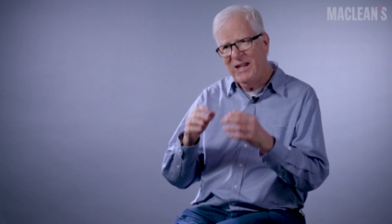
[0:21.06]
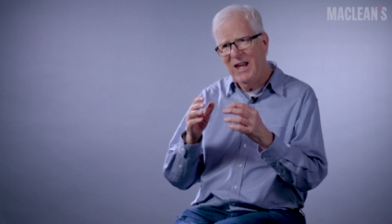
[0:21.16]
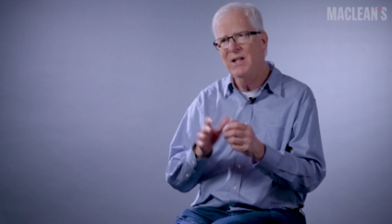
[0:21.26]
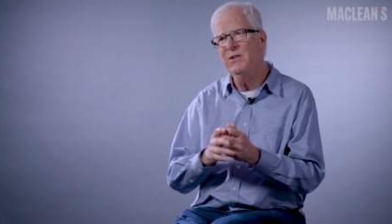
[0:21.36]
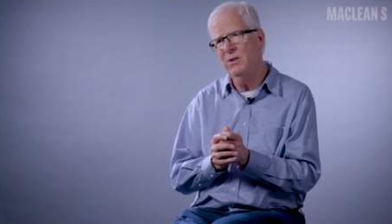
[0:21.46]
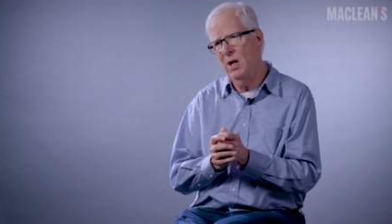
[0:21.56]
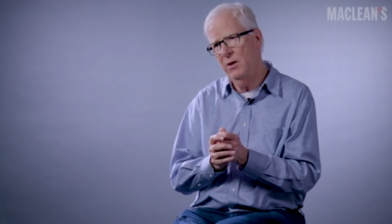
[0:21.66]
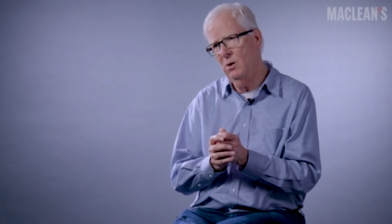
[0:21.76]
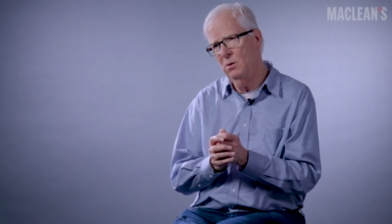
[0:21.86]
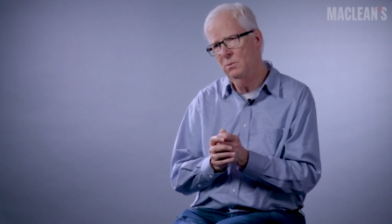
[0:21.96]
we can say,
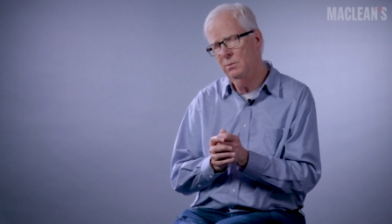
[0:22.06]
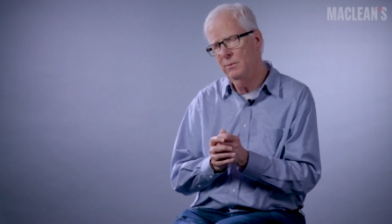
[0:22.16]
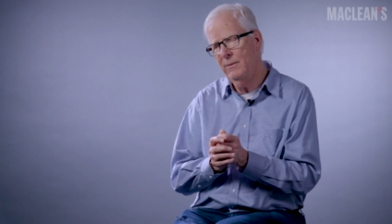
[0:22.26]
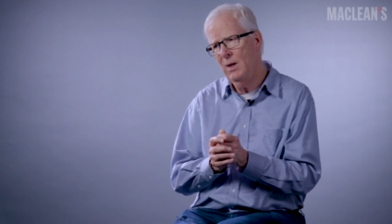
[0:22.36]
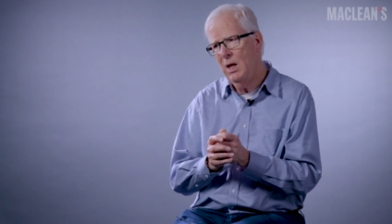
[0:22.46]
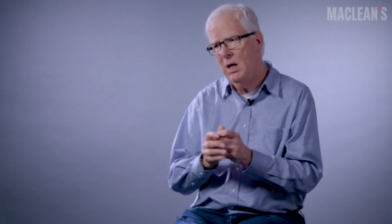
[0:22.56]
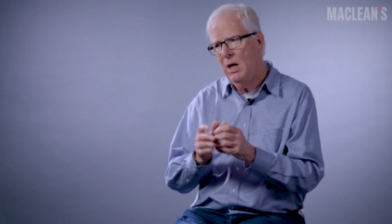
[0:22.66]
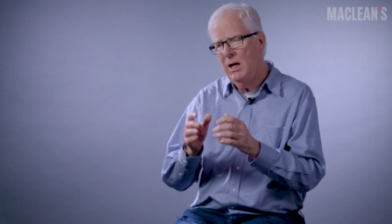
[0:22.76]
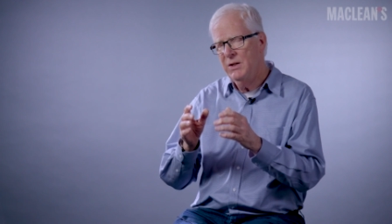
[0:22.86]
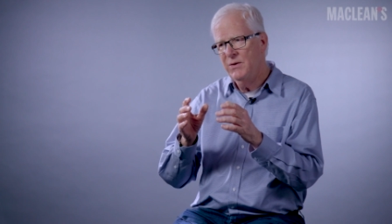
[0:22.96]
though,
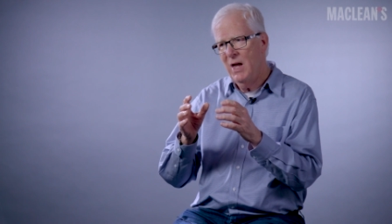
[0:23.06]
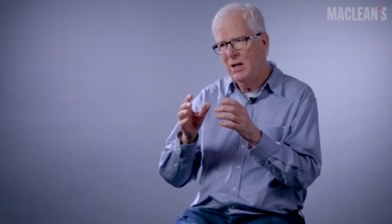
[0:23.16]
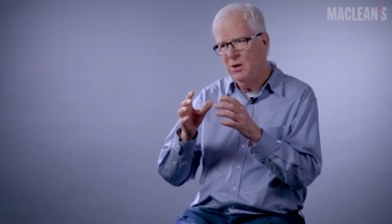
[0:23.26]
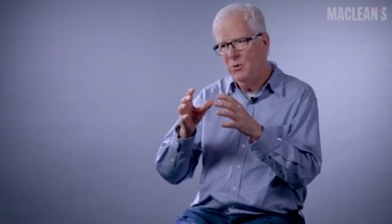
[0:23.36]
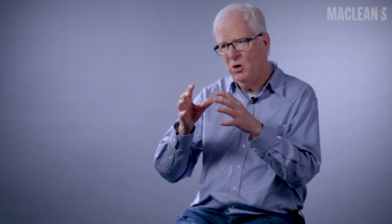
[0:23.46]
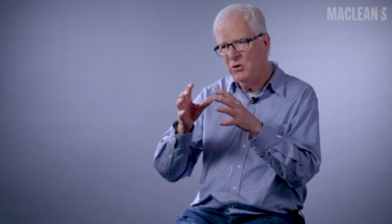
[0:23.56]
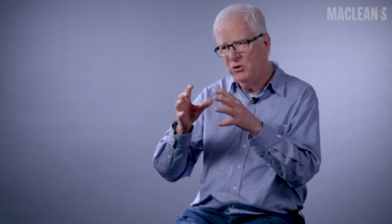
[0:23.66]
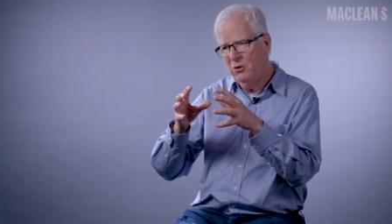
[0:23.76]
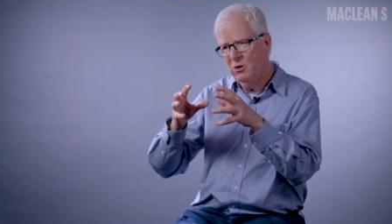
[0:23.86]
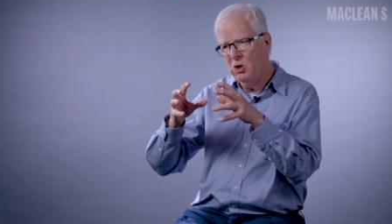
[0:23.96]
is that there are
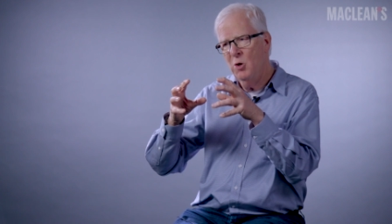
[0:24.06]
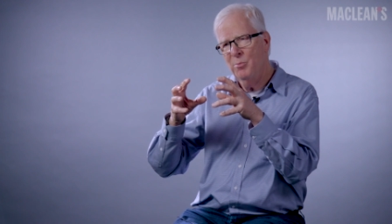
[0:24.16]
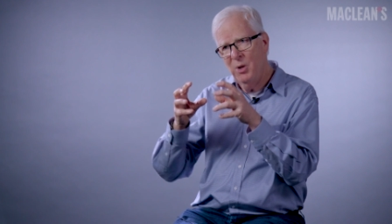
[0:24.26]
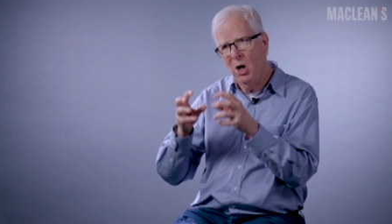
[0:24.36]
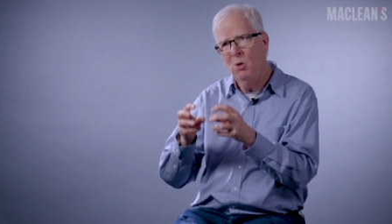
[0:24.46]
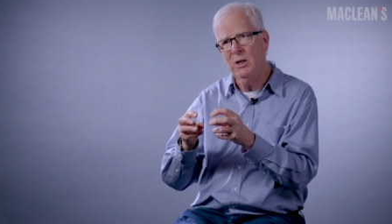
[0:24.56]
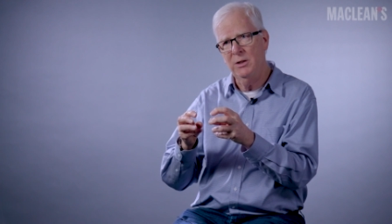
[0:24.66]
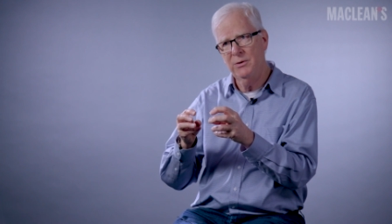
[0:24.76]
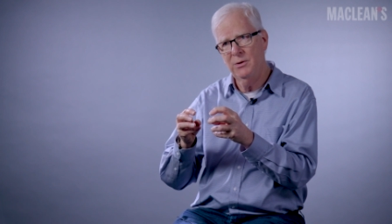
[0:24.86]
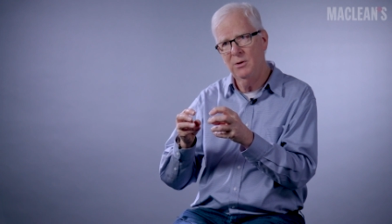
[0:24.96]
certain
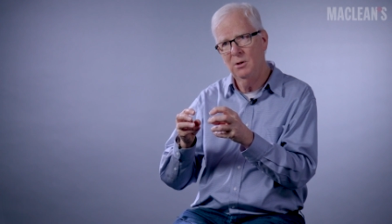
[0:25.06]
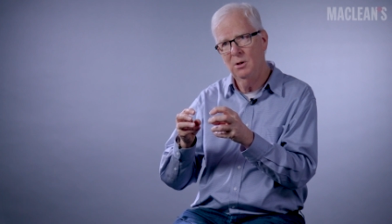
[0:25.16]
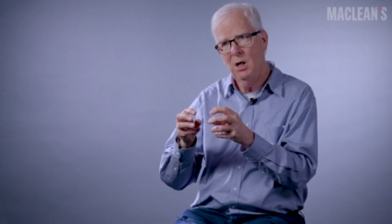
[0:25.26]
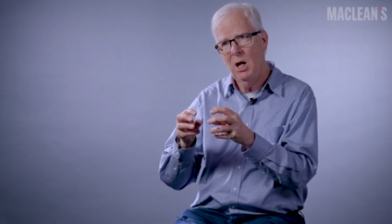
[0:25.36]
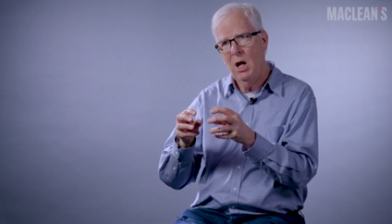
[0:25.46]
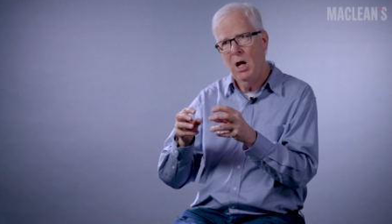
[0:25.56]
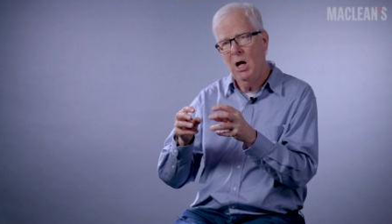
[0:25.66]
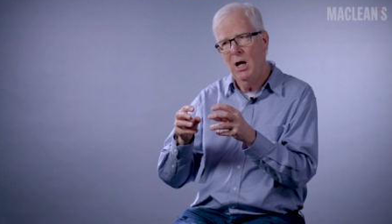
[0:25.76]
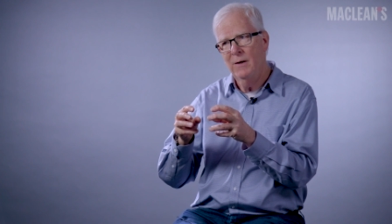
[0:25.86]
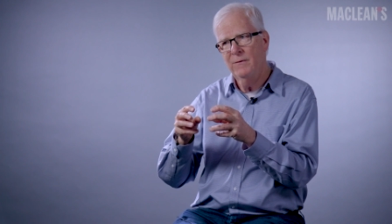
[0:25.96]
components
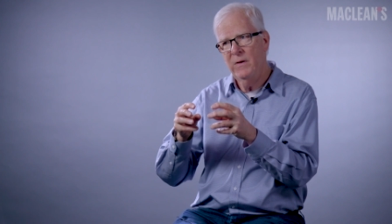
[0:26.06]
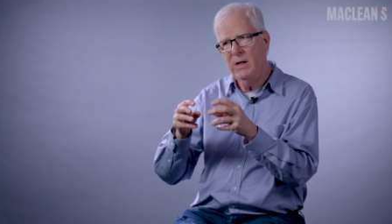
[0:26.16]
of